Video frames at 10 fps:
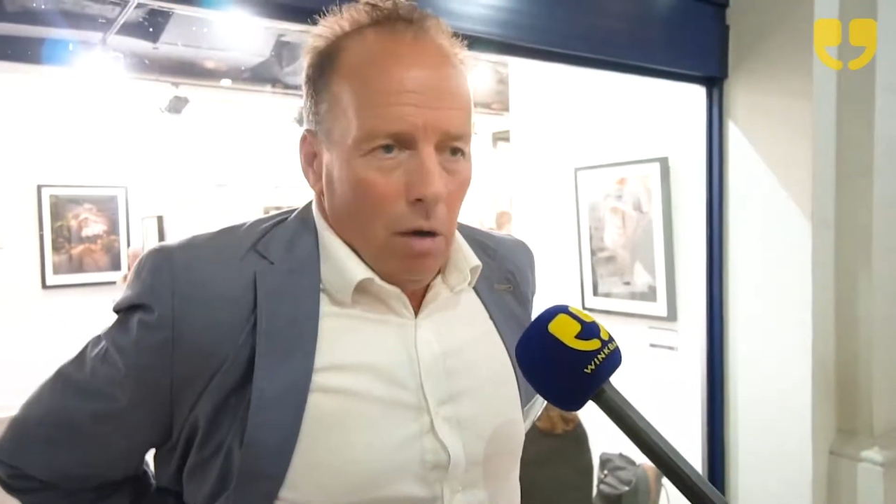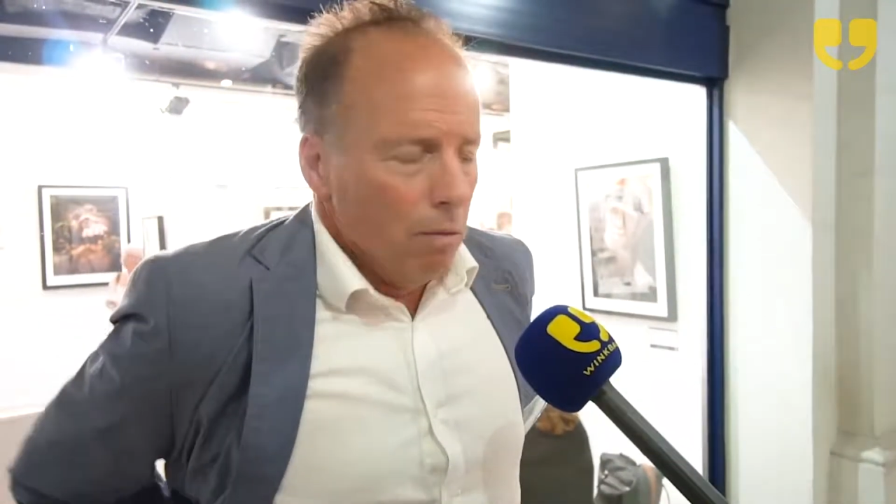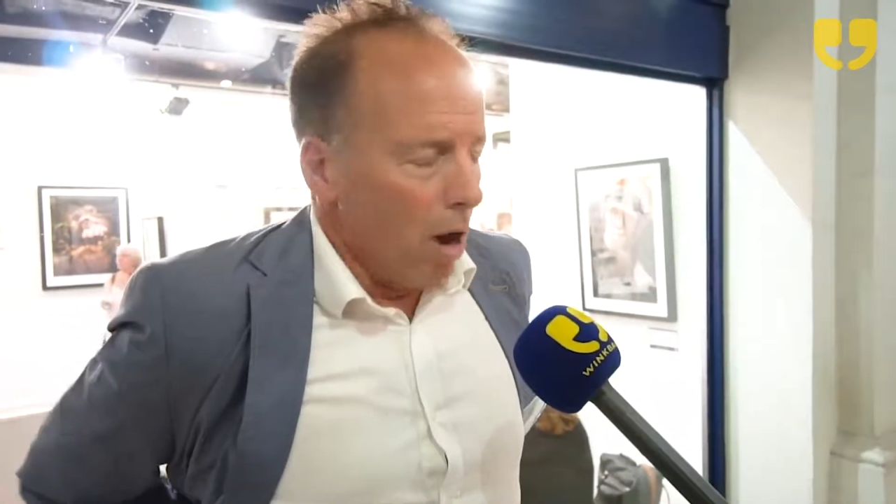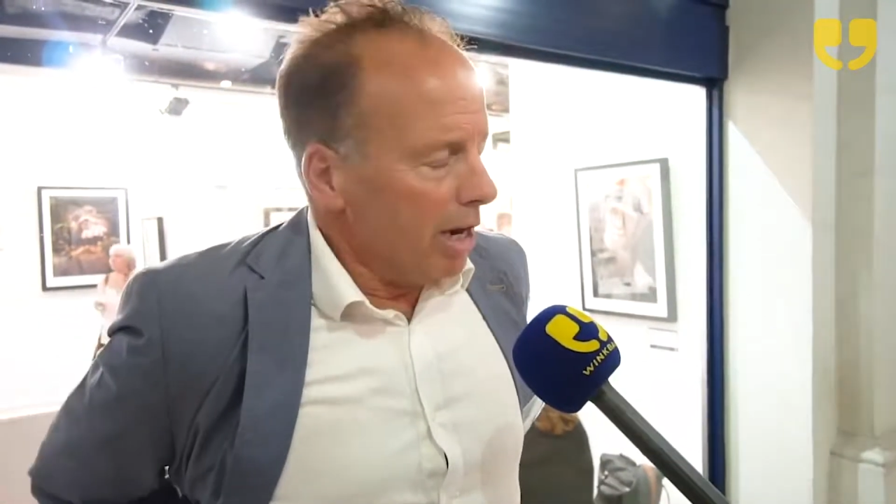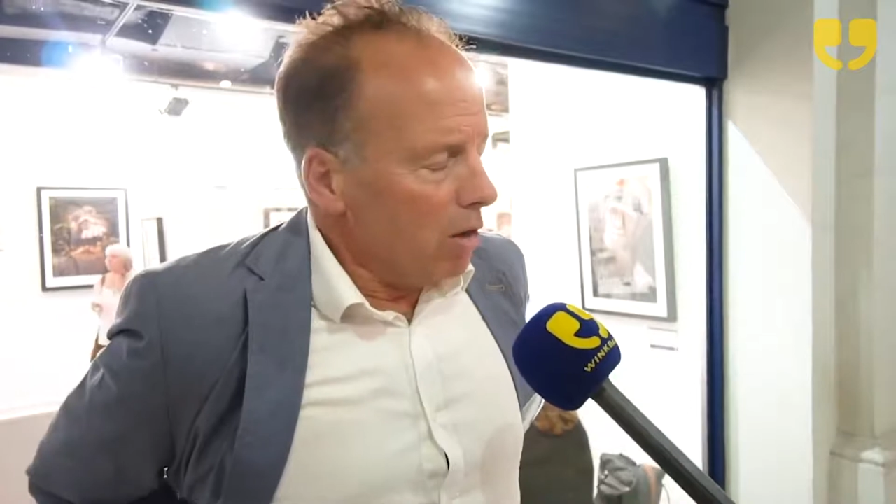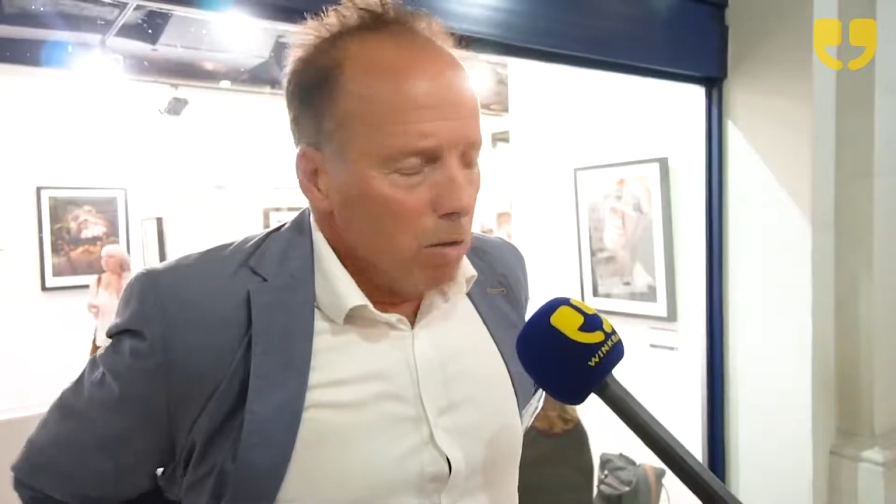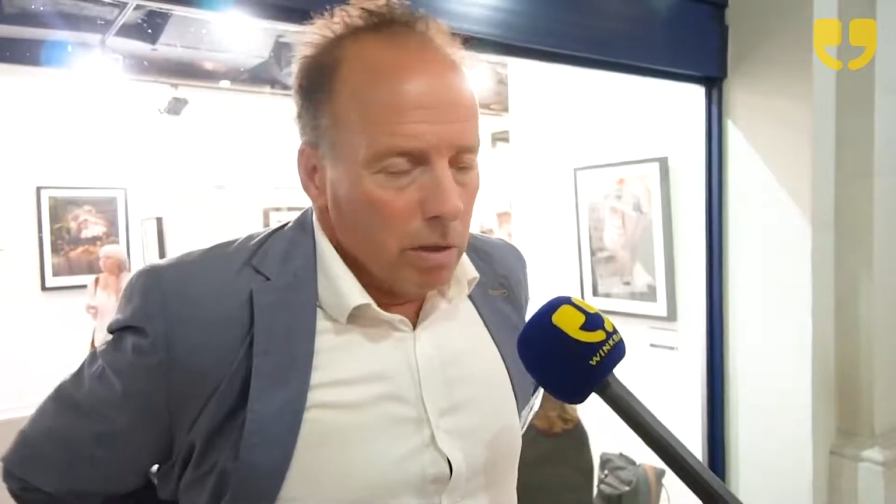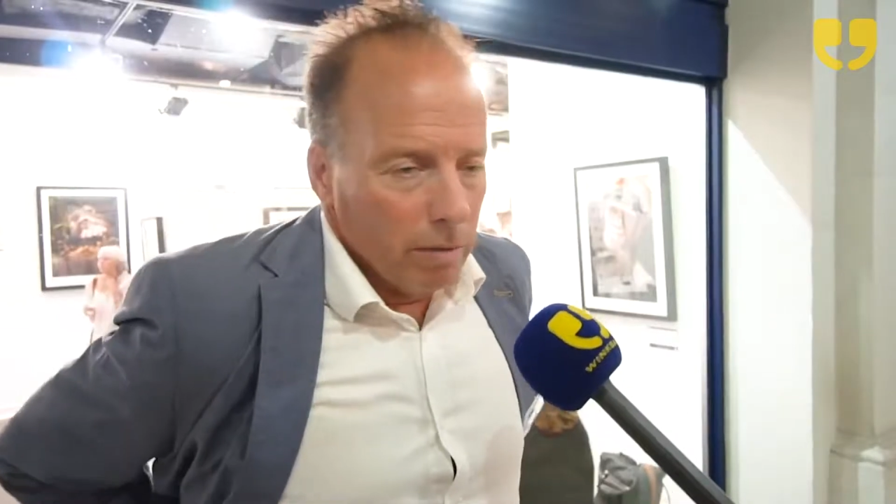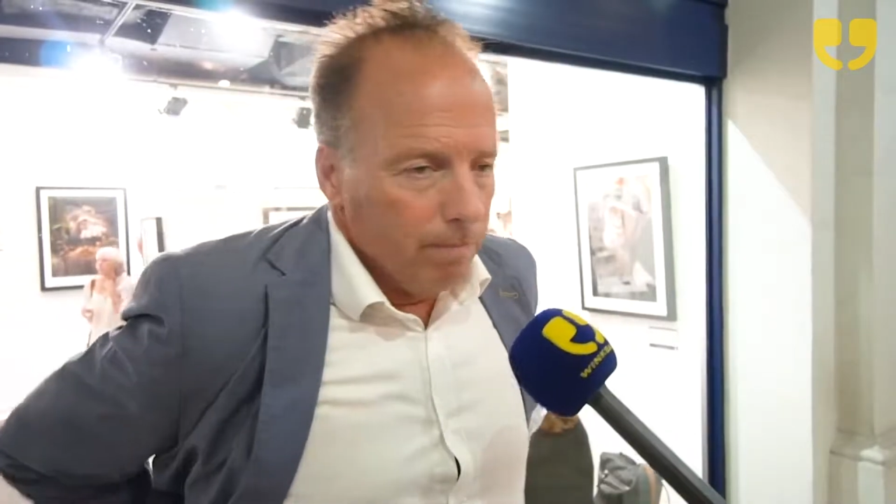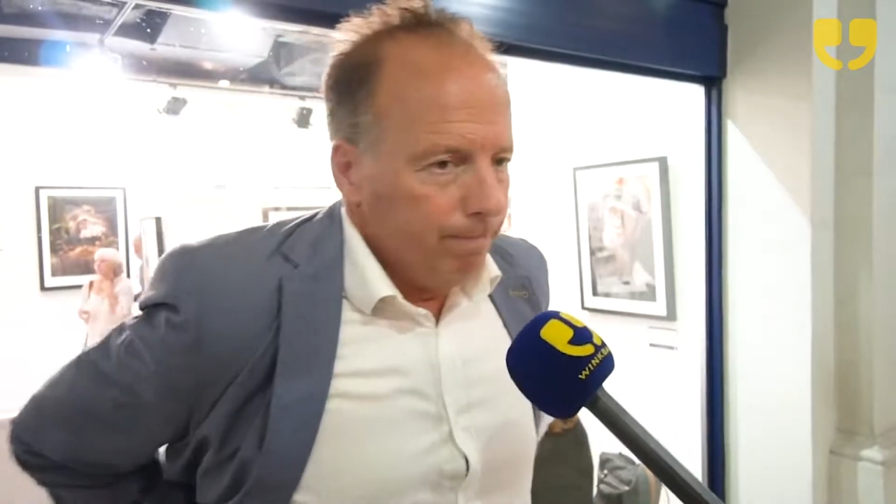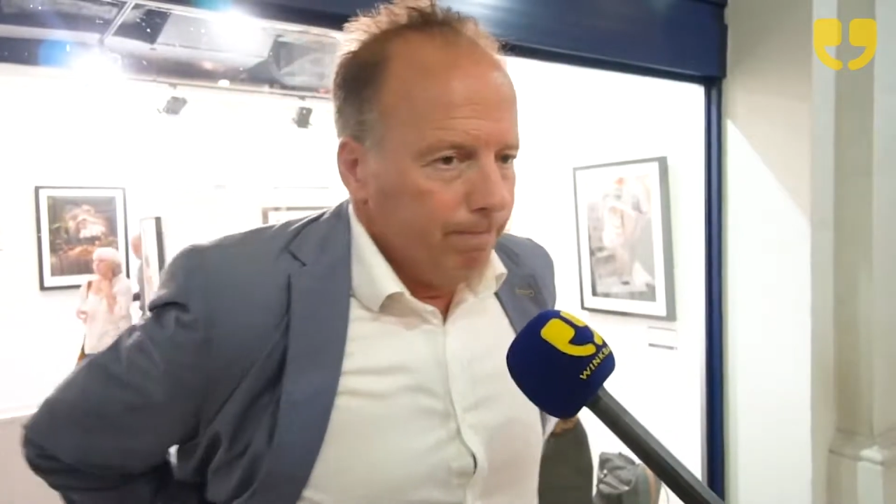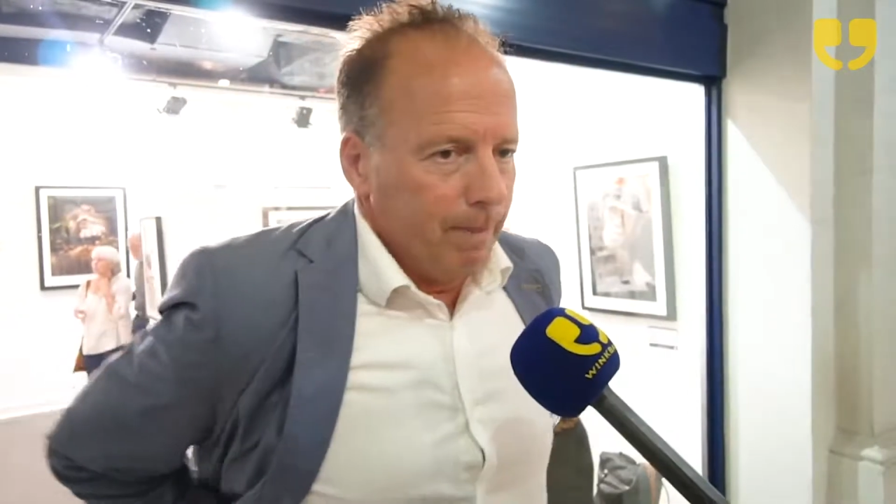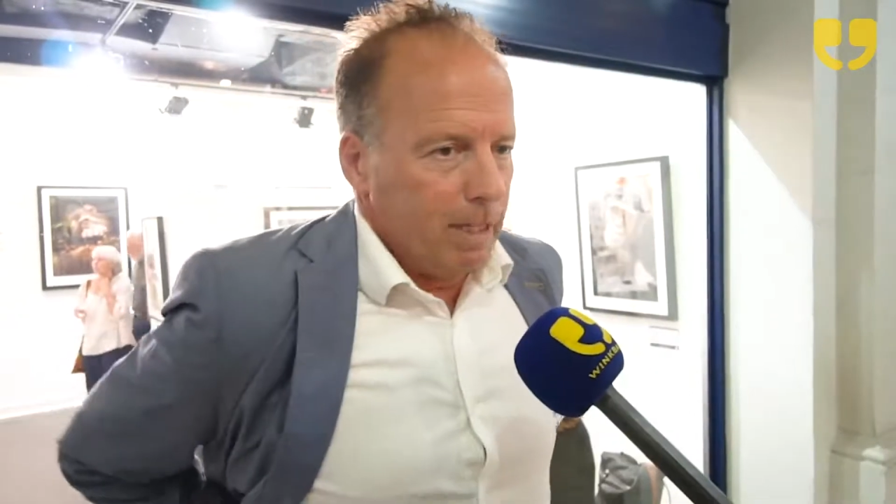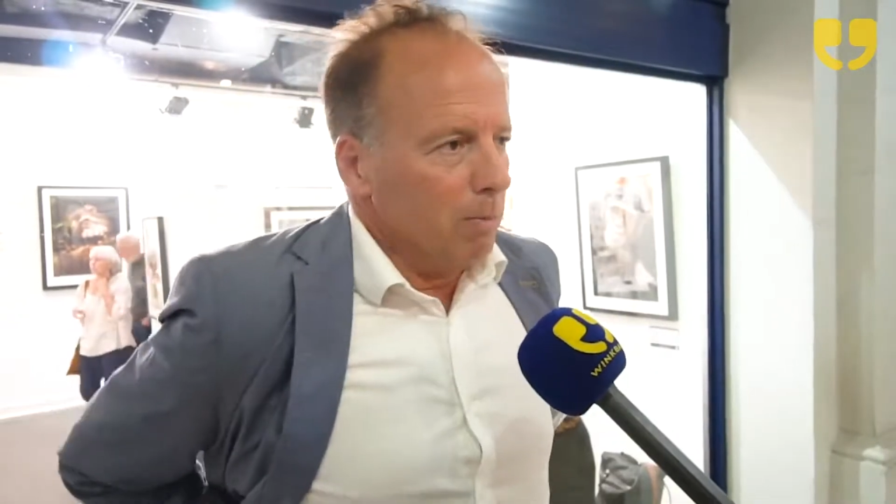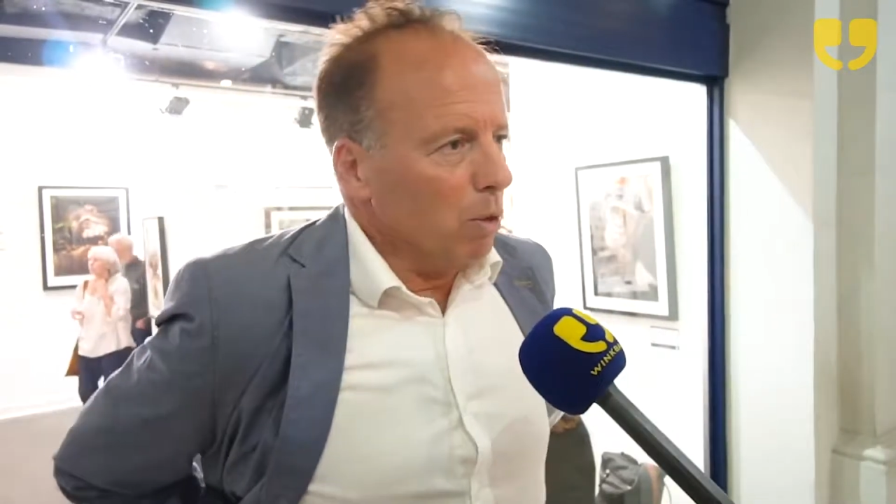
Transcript: Rhino horn, it's